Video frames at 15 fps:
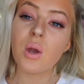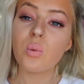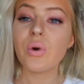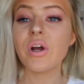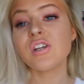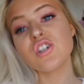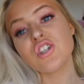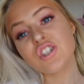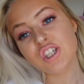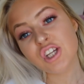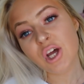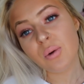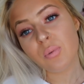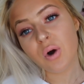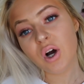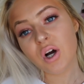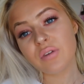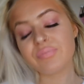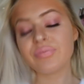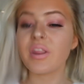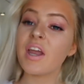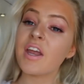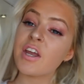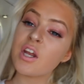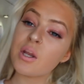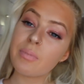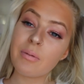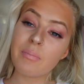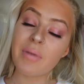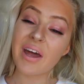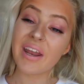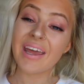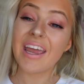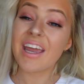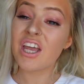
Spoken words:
Which, do you know what? It could have been better,